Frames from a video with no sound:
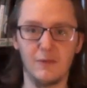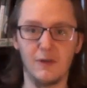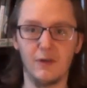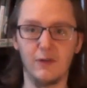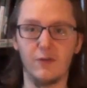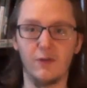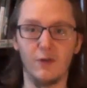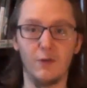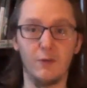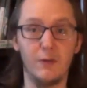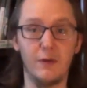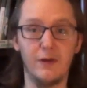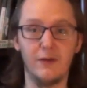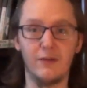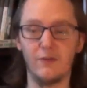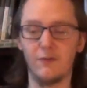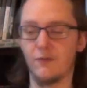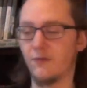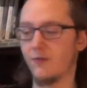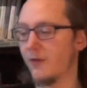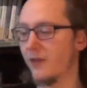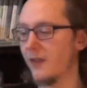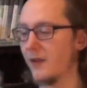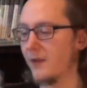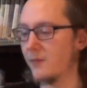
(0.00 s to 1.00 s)
there's no reason
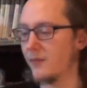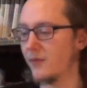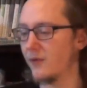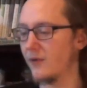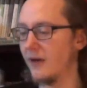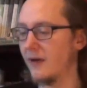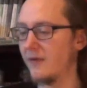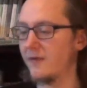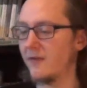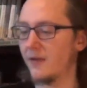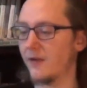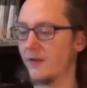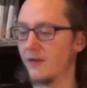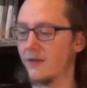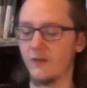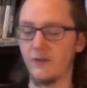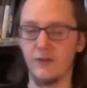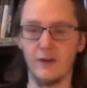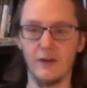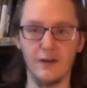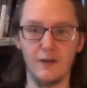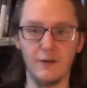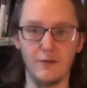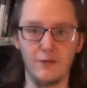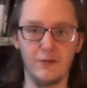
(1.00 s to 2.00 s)
for them to have it on the
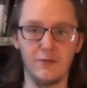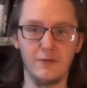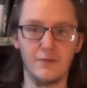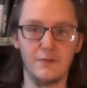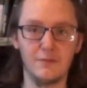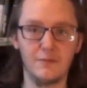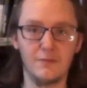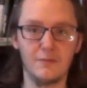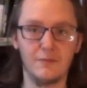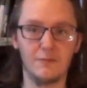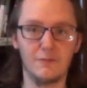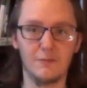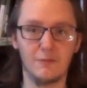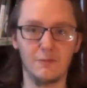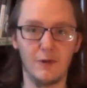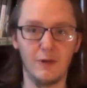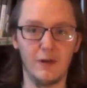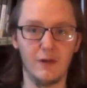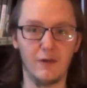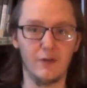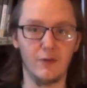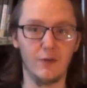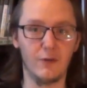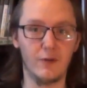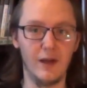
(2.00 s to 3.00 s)
shelf
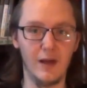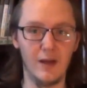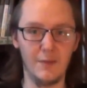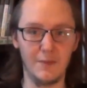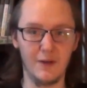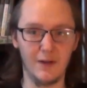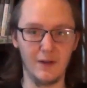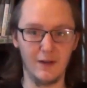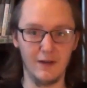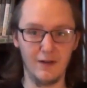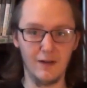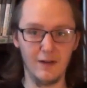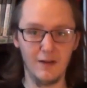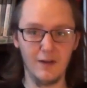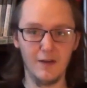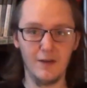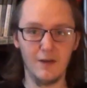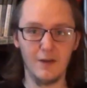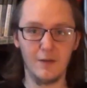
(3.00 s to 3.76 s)
and there's no game in it.